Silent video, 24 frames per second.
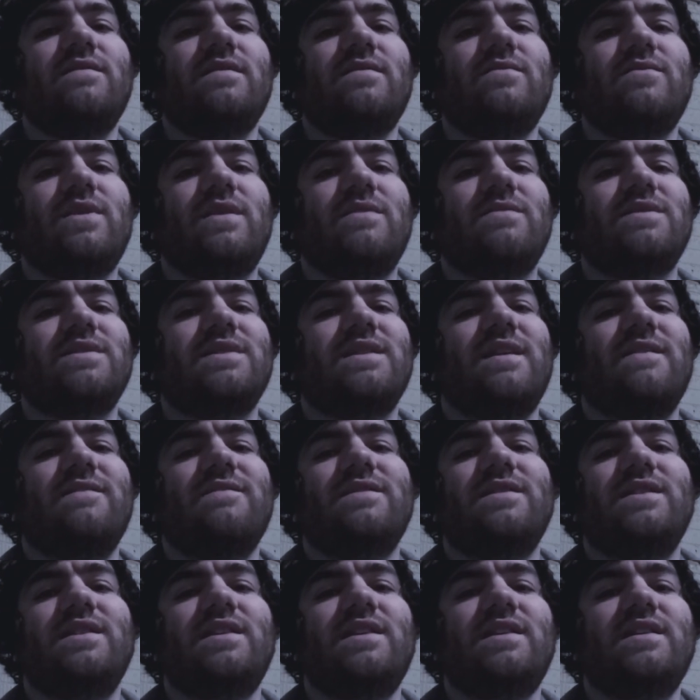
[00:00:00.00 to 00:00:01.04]
When I was
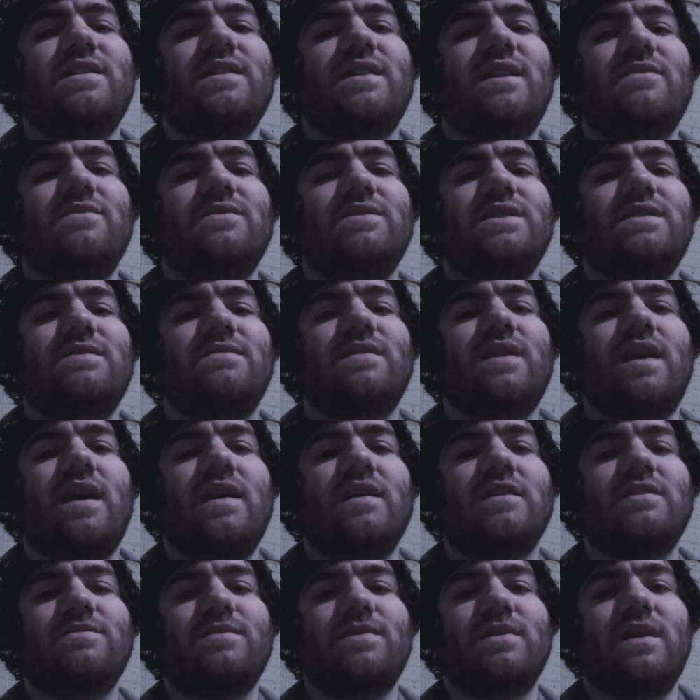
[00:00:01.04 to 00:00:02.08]
17, I was even
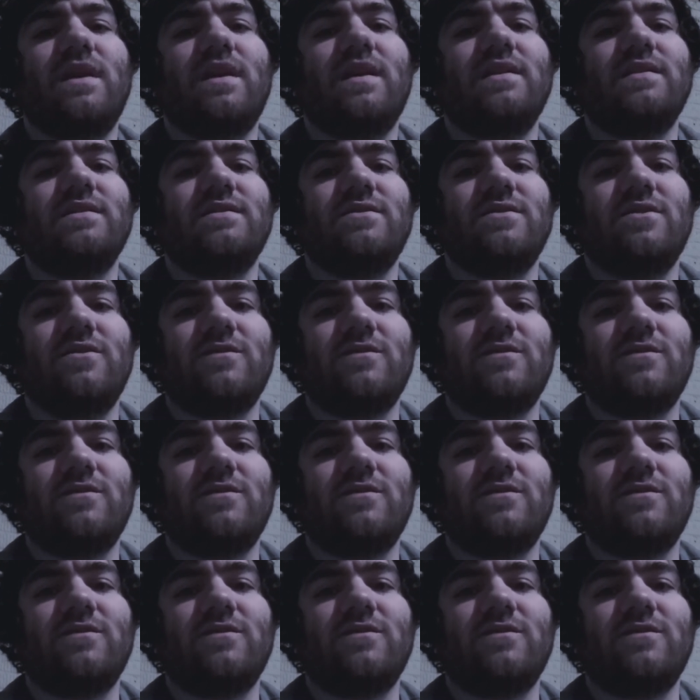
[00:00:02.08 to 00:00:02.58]
hospitalized,